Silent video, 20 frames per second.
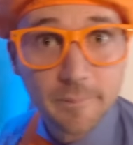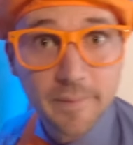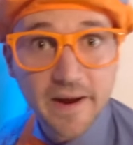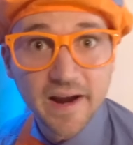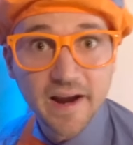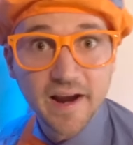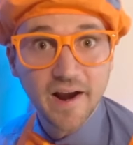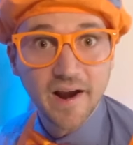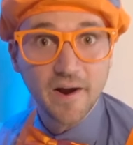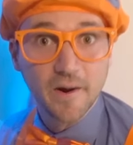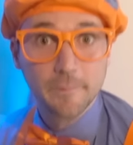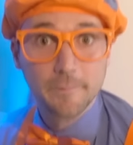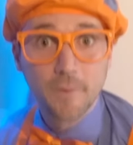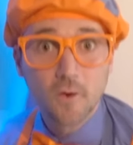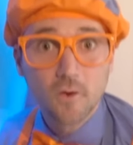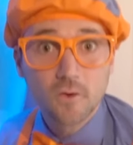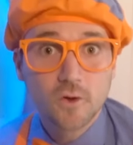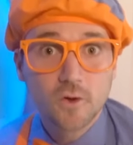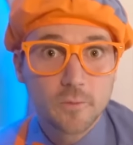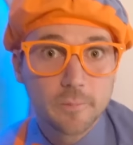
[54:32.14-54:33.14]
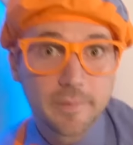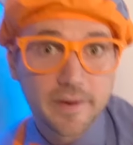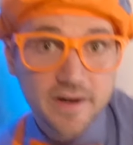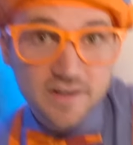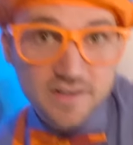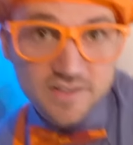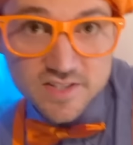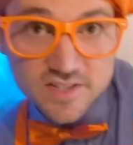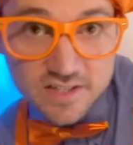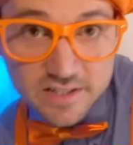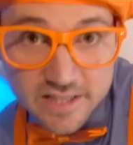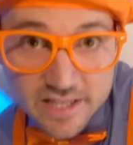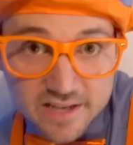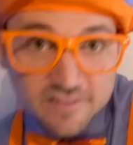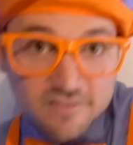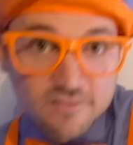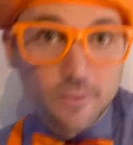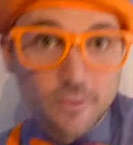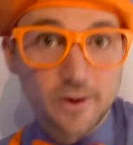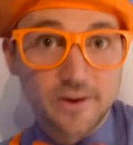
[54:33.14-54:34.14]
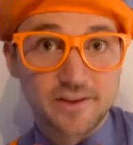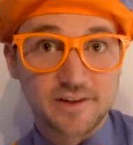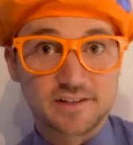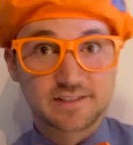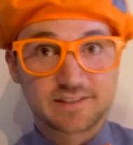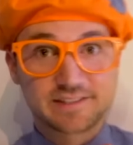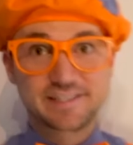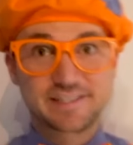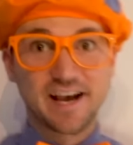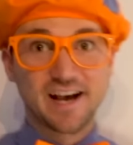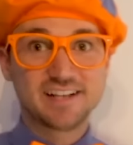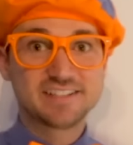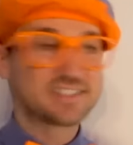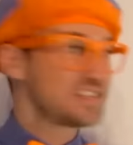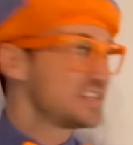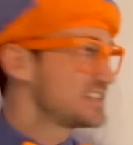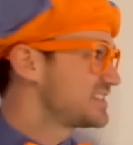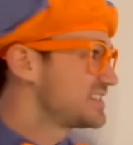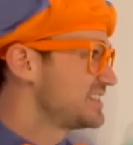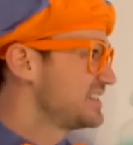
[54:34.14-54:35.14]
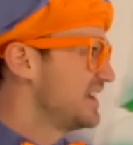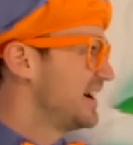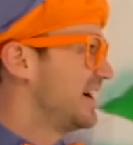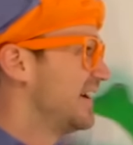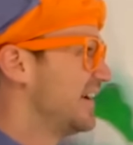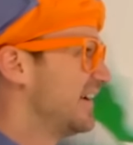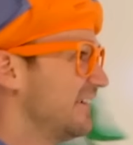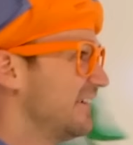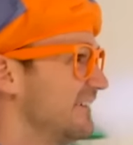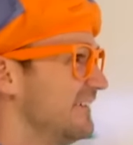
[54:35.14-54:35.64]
bear. Polar bears live where there's tons of snow.